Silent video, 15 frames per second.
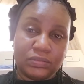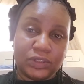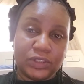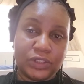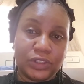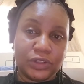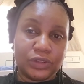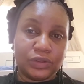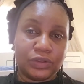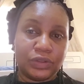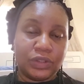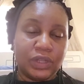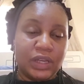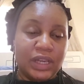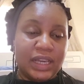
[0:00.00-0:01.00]
you know
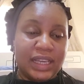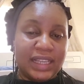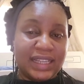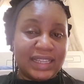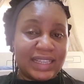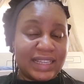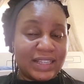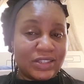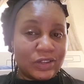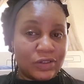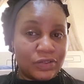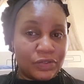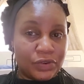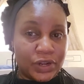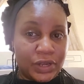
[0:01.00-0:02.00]
in the case
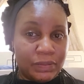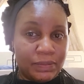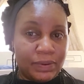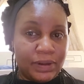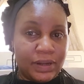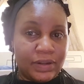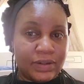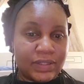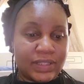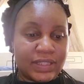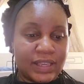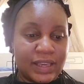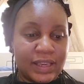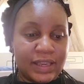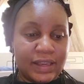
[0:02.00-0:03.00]
of rape, I would
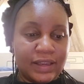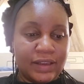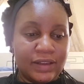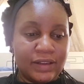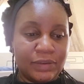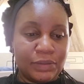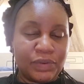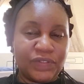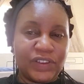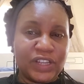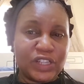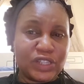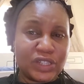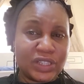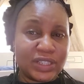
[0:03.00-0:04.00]
say
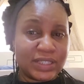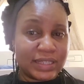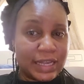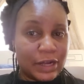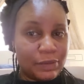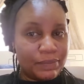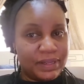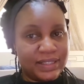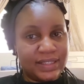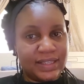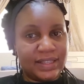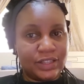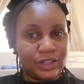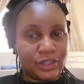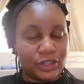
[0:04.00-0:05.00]
prevention is now better
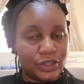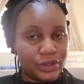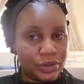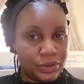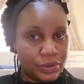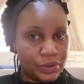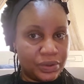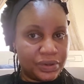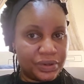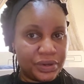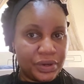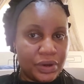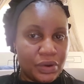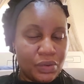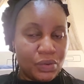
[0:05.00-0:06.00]
than cure.
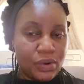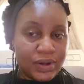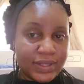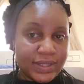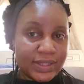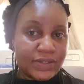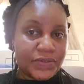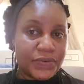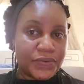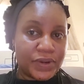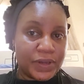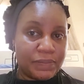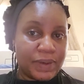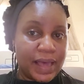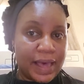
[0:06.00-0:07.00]
Once the
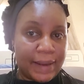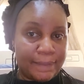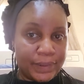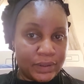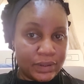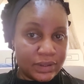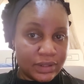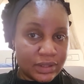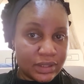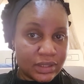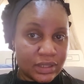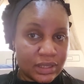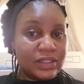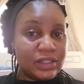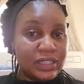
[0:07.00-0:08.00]
rape happens,
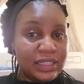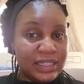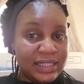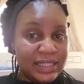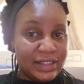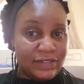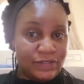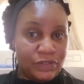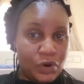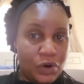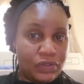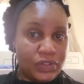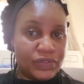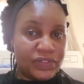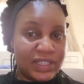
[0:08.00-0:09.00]
the lady
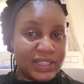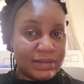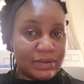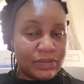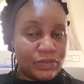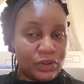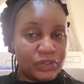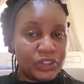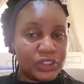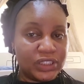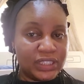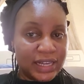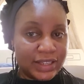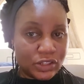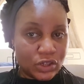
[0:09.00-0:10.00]
involved, the victim involved, she
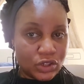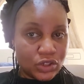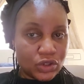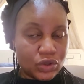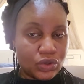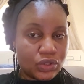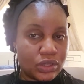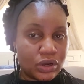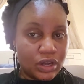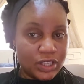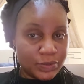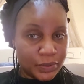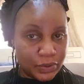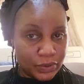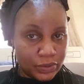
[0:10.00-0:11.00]
has got to go to the
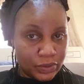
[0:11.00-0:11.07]
hospital.